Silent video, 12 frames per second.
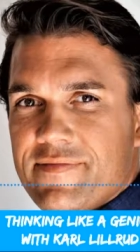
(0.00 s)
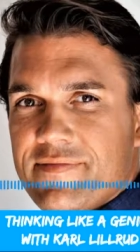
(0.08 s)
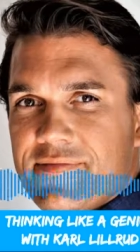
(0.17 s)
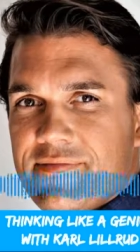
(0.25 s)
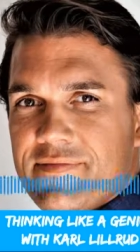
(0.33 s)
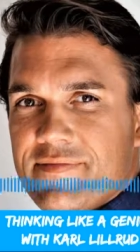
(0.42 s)

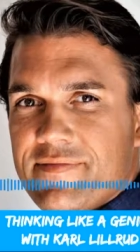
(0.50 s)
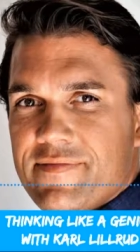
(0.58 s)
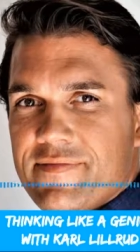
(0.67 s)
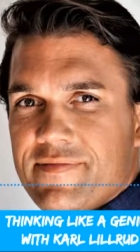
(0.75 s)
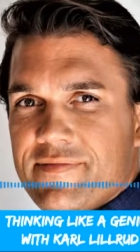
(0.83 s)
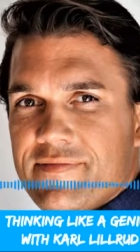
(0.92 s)

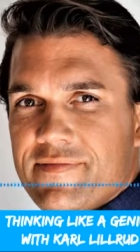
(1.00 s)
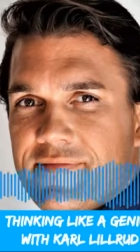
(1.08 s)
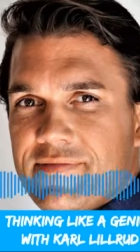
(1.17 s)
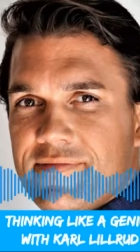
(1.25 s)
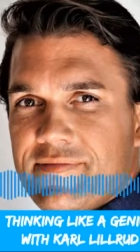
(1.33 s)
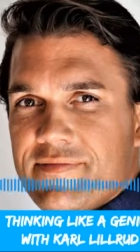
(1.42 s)
Because um,
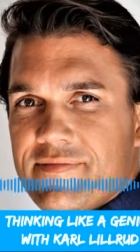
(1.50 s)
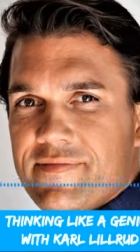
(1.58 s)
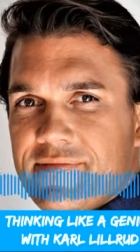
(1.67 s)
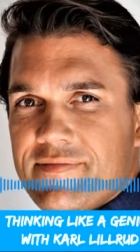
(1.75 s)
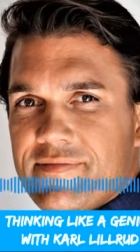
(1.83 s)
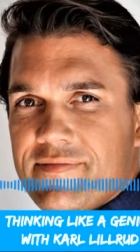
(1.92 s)
my
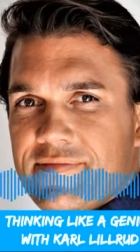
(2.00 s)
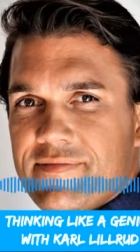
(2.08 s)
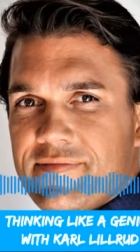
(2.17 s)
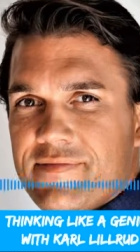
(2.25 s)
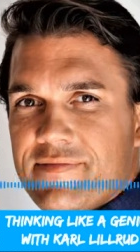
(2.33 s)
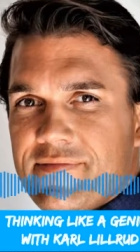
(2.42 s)
understanding of it
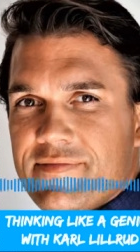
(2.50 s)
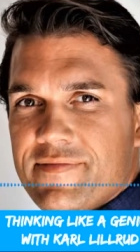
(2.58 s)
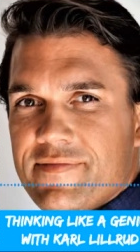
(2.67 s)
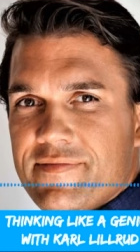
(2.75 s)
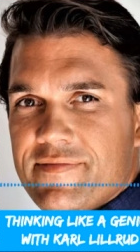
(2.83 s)
is that